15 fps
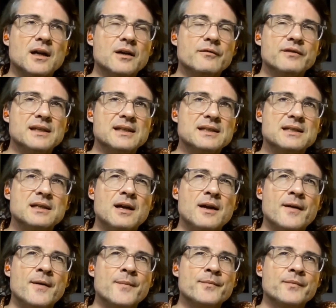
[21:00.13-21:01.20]
of these
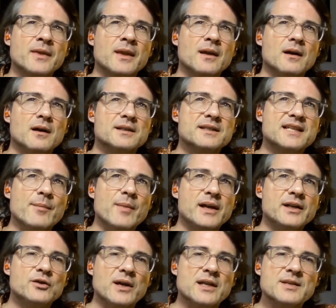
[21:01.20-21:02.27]

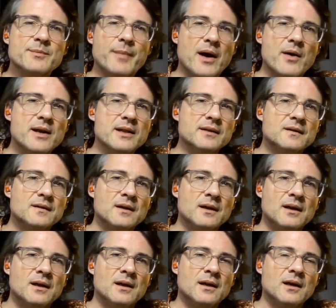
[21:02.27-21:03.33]
semi-transparent
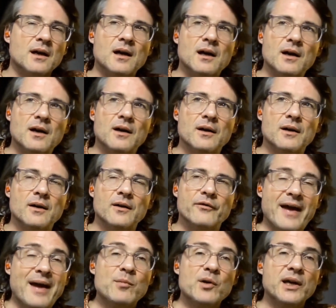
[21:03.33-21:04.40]

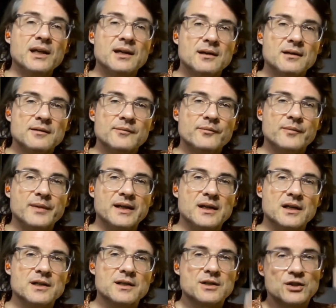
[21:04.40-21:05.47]
fabric,
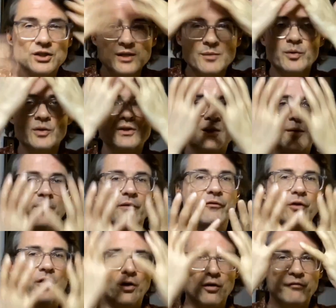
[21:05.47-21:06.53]
because she puts them up
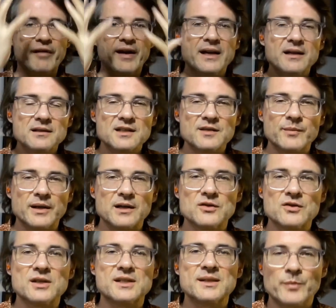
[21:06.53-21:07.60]
for her veils, because
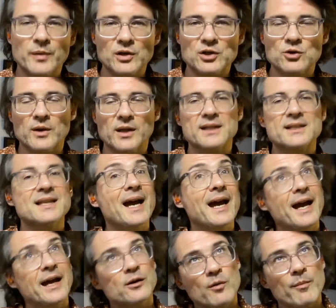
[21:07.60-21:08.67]
the spiritualist, I
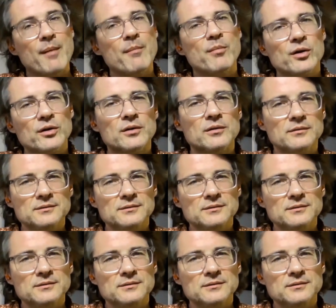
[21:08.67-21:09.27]
had remembered,